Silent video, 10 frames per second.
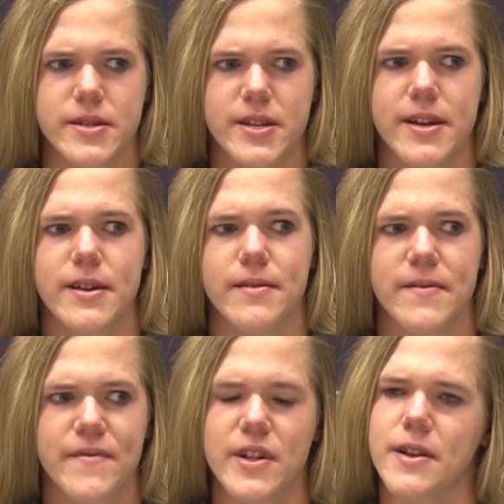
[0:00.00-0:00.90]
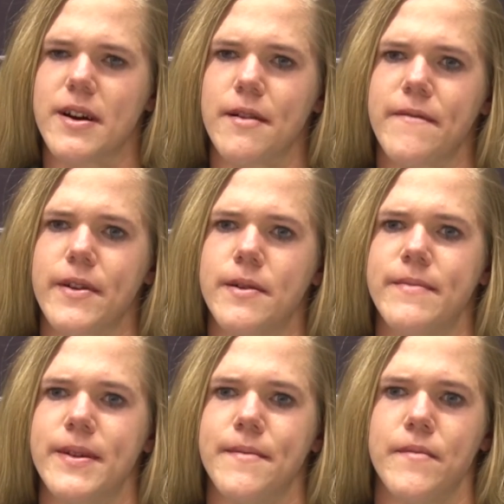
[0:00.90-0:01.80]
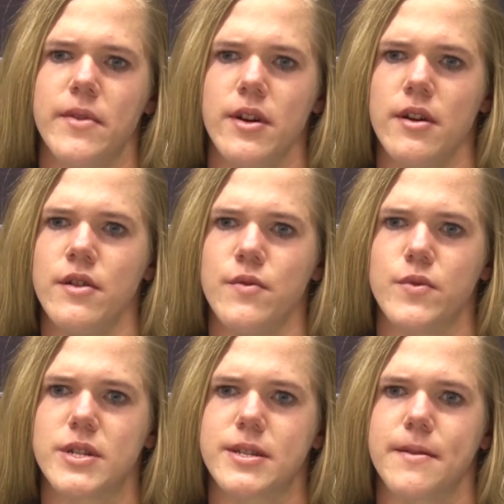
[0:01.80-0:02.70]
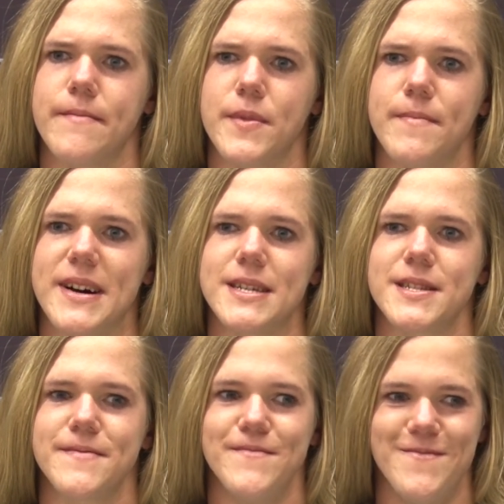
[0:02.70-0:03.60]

cheer really hard for them and wish them the best.